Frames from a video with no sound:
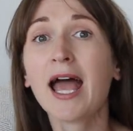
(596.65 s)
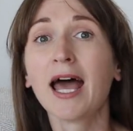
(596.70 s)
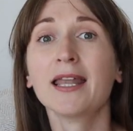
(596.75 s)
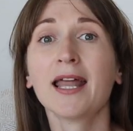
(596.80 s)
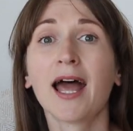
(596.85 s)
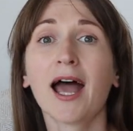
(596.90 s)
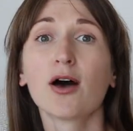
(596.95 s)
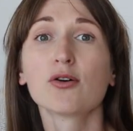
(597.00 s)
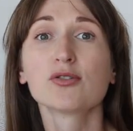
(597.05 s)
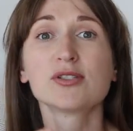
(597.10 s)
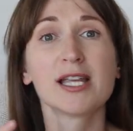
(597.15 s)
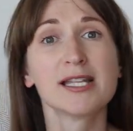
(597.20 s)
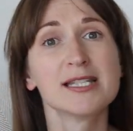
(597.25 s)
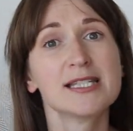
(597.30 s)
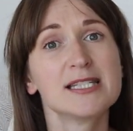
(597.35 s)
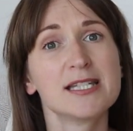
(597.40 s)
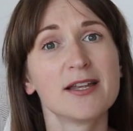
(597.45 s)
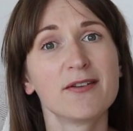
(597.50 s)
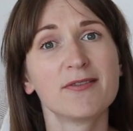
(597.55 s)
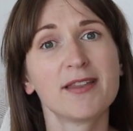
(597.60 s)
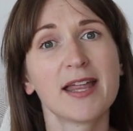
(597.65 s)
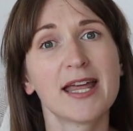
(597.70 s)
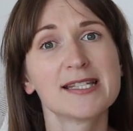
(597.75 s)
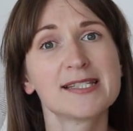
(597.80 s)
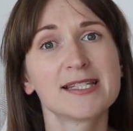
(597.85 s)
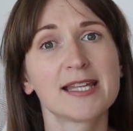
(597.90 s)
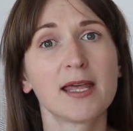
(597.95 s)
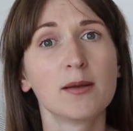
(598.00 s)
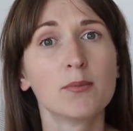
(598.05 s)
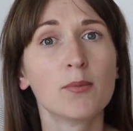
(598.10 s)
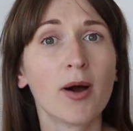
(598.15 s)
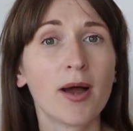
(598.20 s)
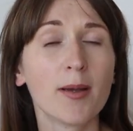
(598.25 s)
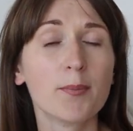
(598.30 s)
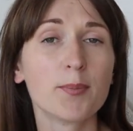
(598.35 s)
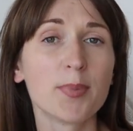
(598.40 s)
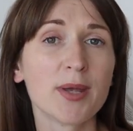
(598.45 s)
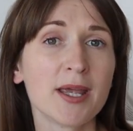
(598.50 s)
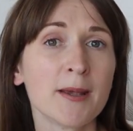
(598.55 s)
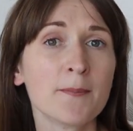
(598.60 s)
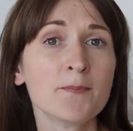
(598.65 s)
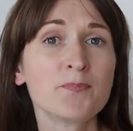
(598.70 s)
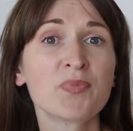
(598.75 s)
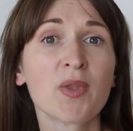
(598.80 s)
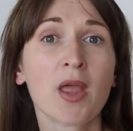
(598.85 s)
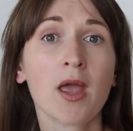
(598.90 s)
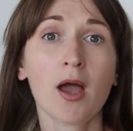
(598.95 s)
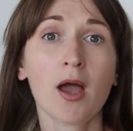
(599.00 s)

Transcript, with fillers: and how sensitive their skin might be.